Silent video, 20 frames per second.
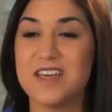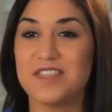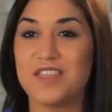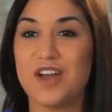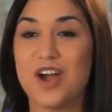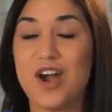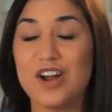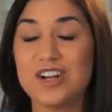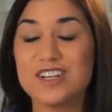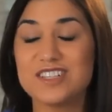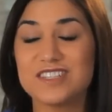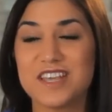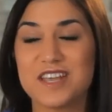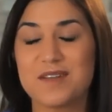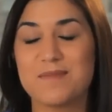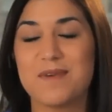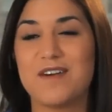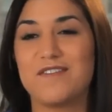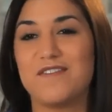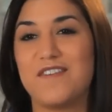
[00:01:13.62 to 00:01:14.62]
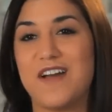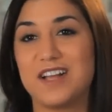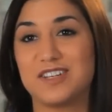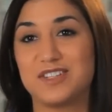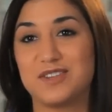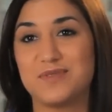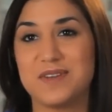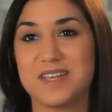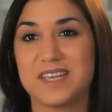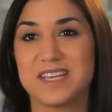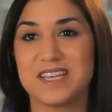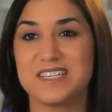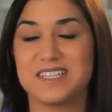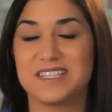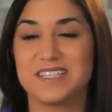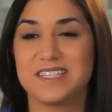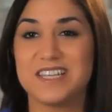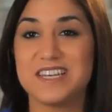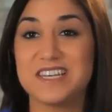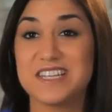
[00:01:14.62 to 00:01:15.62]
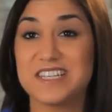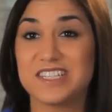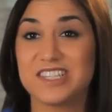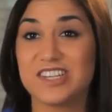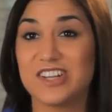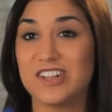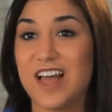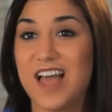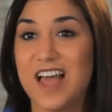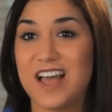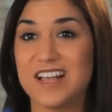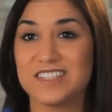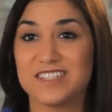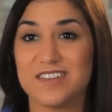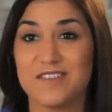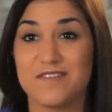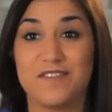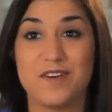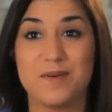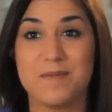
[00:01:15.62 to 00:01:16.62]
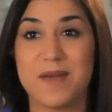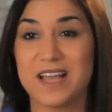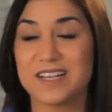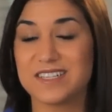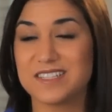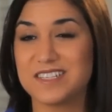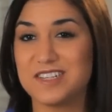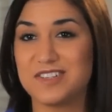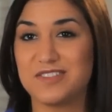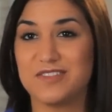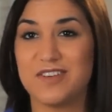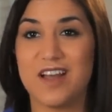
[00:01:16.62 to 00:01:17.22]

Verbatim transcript: The hardest thing about Fashion Week is Cindi still has a full magazine to